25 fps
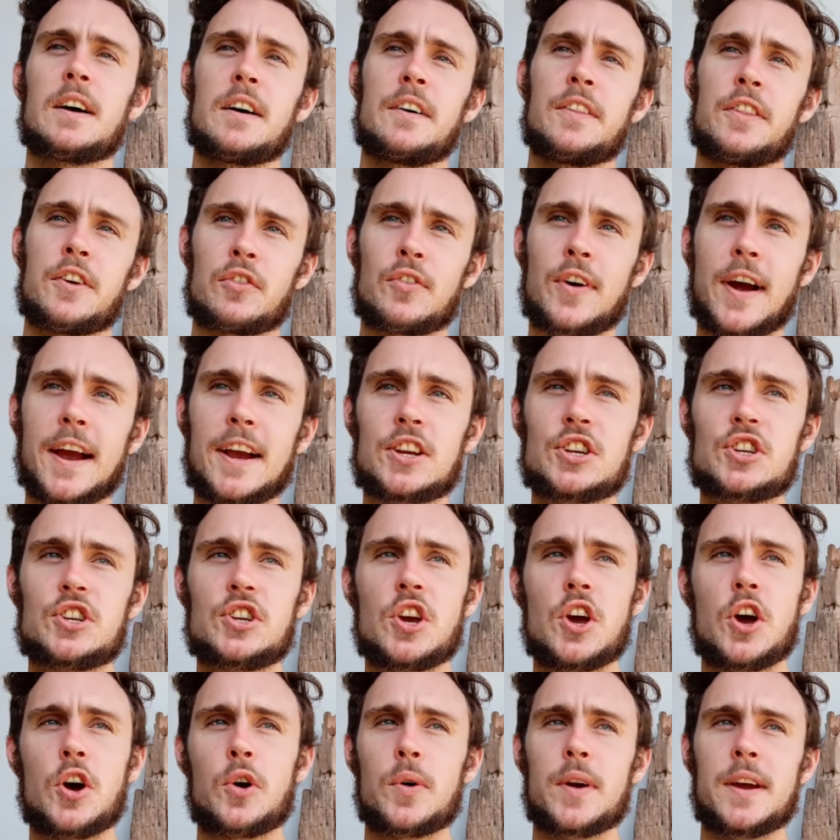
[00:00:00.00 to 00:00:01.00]
The
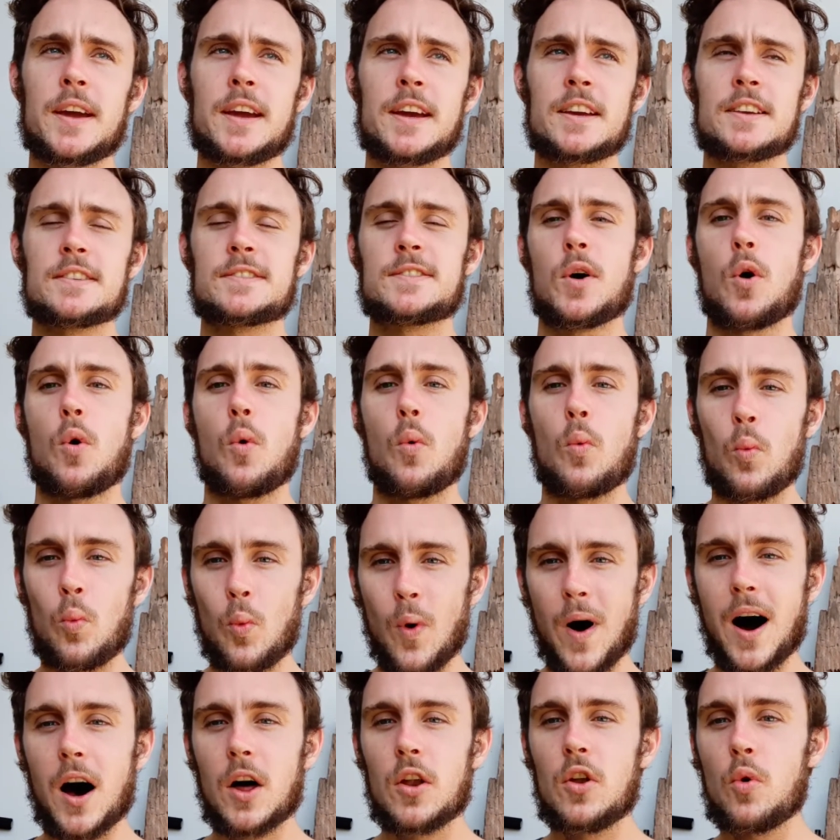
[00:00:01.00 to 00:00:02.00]
ratio is
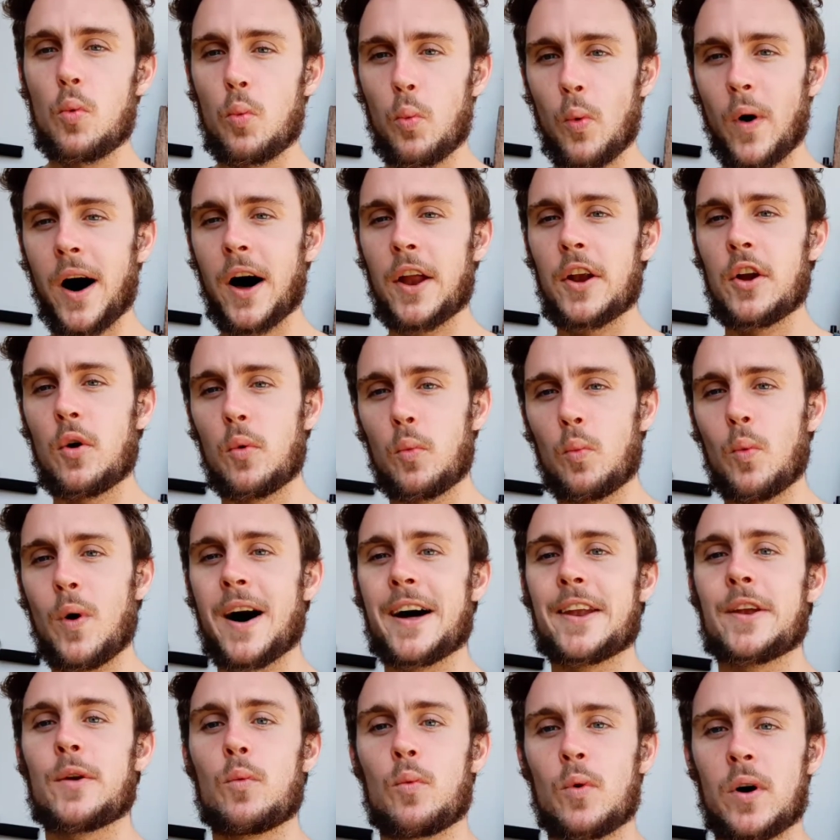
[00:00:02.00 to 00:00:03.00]

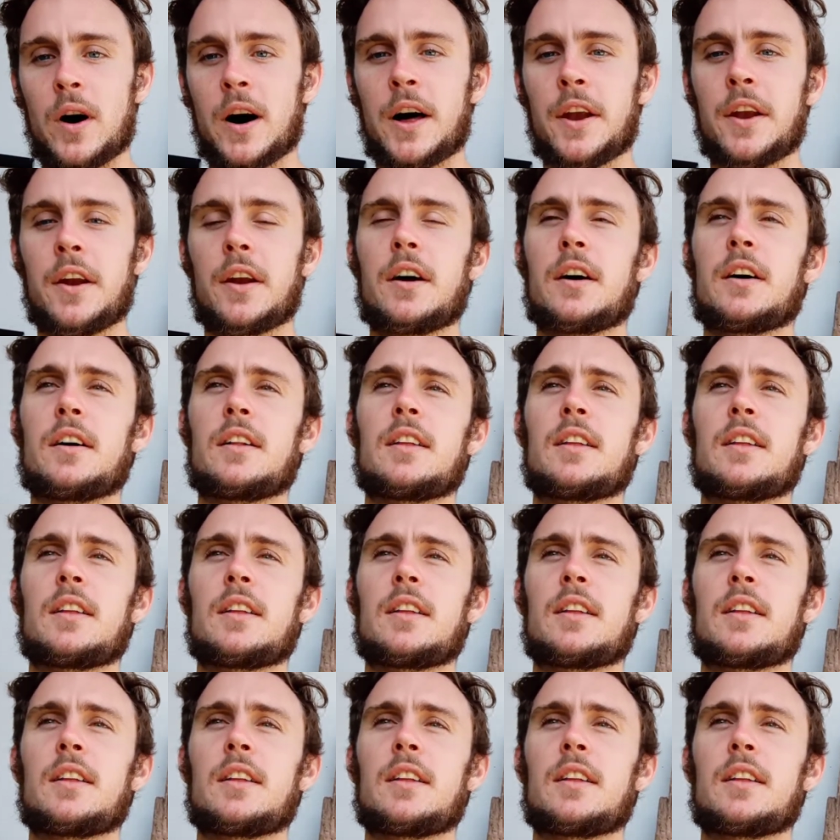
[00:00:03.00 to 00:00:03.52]
1-1-1-1.